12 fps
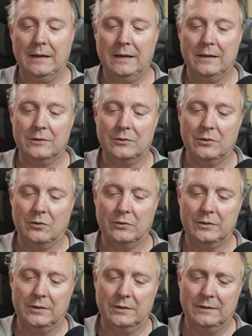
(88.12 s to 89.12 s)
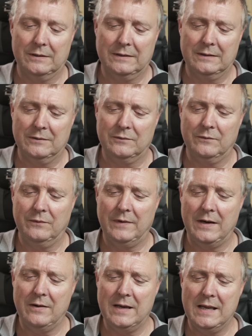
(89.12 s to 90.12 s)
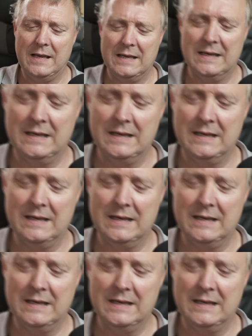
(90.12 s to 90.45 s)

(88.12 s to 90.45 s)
has got some very